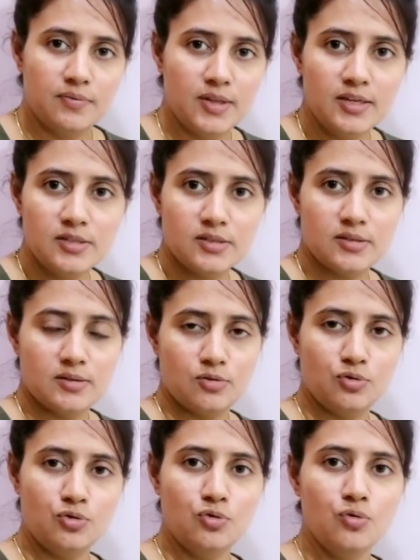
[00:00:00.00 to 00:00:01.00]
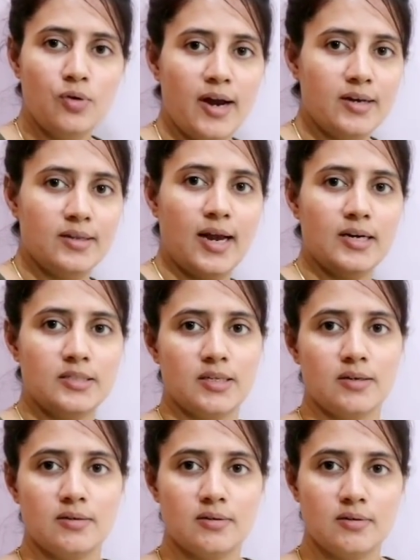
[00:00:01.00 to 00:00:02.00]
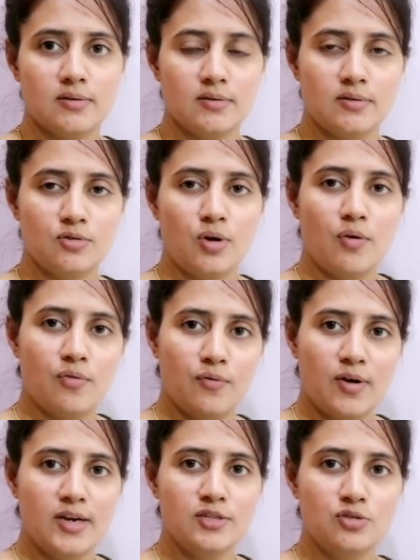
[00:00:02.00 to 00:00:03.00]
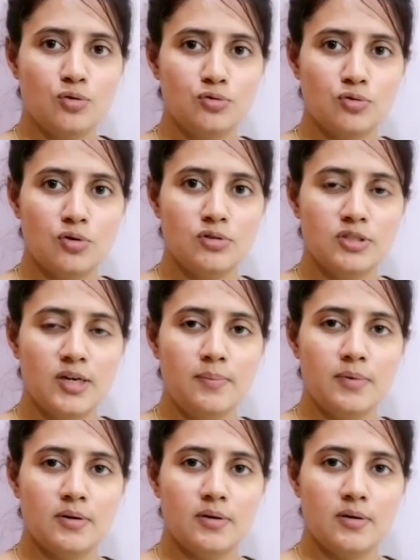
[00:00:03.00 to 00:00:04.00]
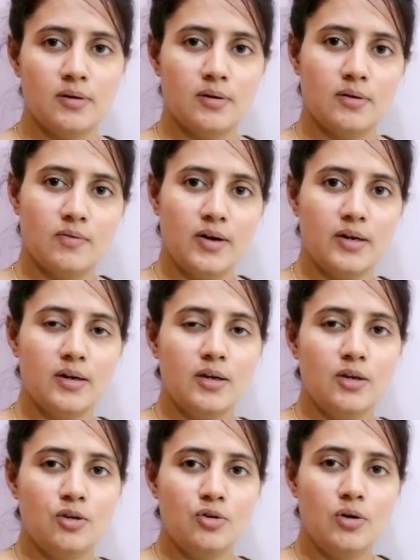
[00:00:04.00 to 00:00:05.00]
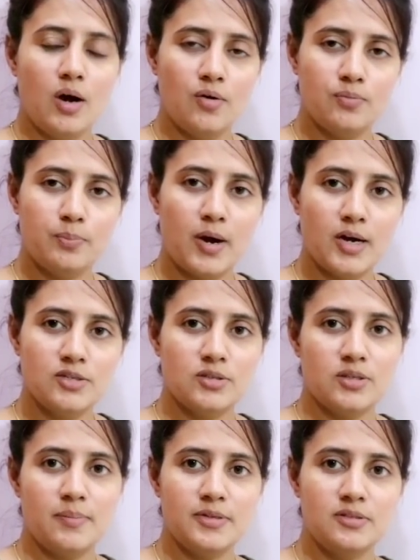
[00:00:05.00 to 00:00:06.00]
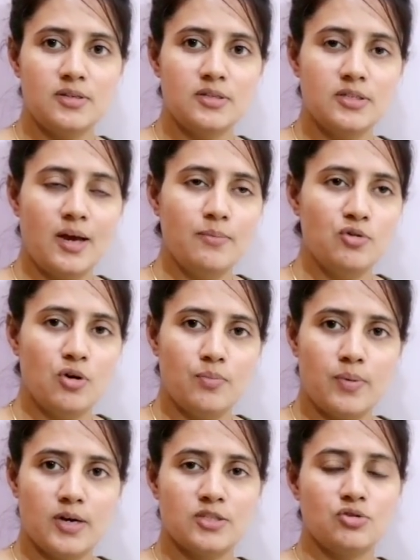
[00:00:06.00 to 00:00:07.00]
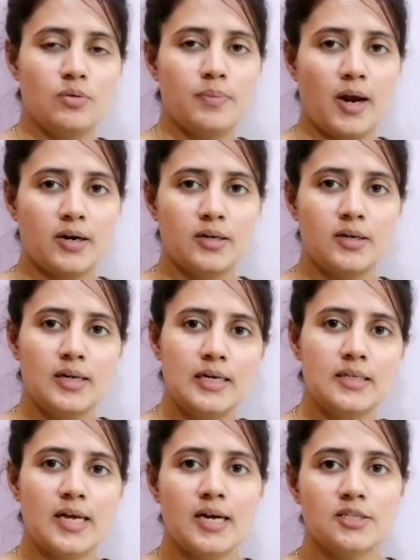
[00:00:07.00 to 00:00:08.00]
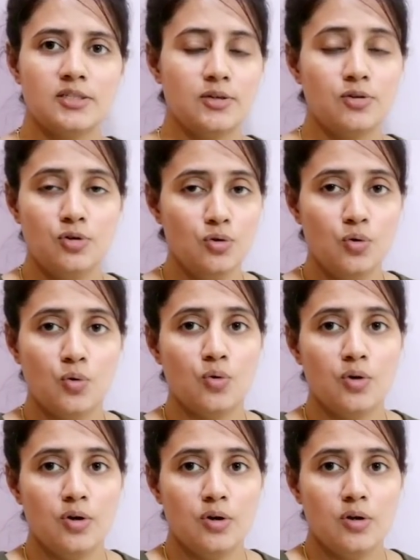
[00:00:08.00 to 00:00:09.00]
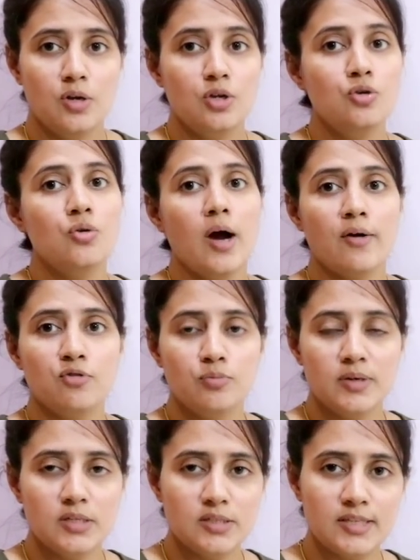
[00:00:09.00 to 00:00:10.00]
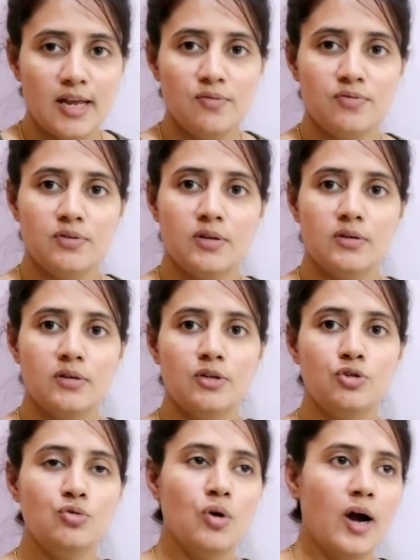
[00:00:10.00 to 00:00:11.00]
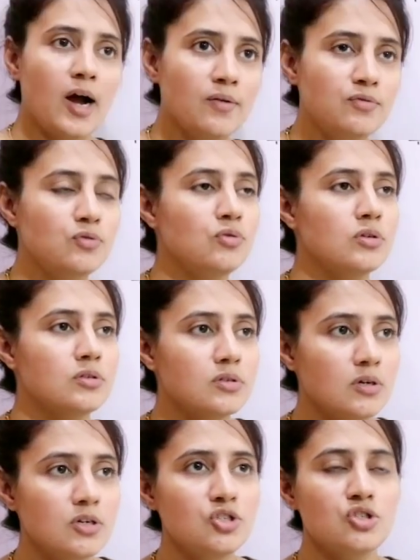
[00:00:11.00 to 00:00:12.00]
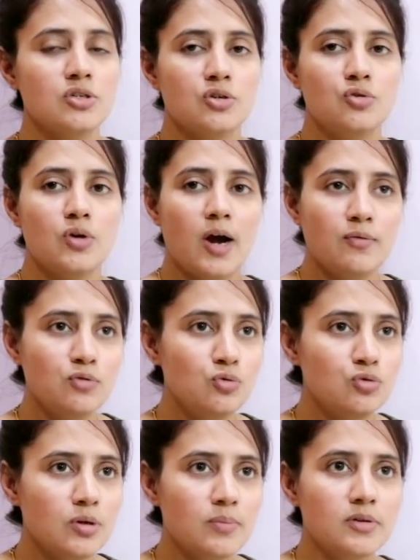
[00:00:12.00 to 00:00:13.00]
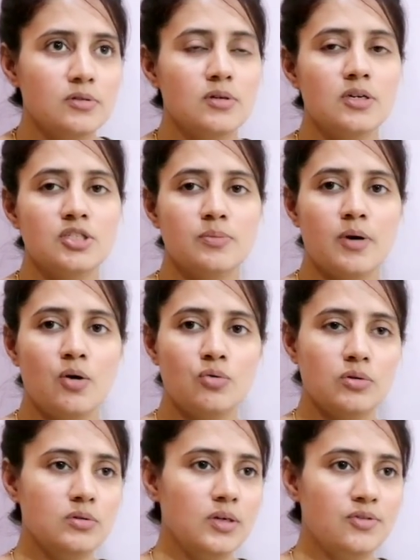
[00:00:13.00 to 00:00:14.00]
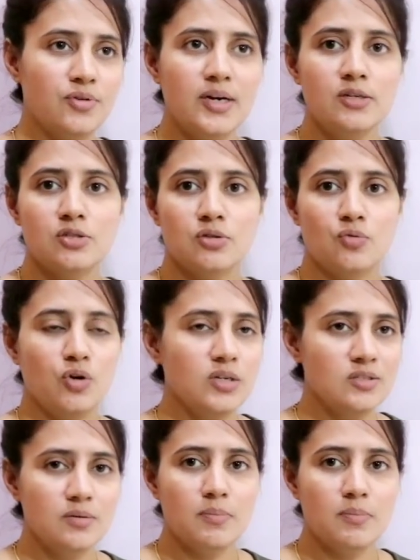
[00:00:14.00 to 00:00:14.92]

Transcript: this to you and that's it. You have revised those concepts, right? You have passed semester exam, you have passed your practical and that's it. No, you have to be a self-learner. You have to research. You have to do some research about the trends, what is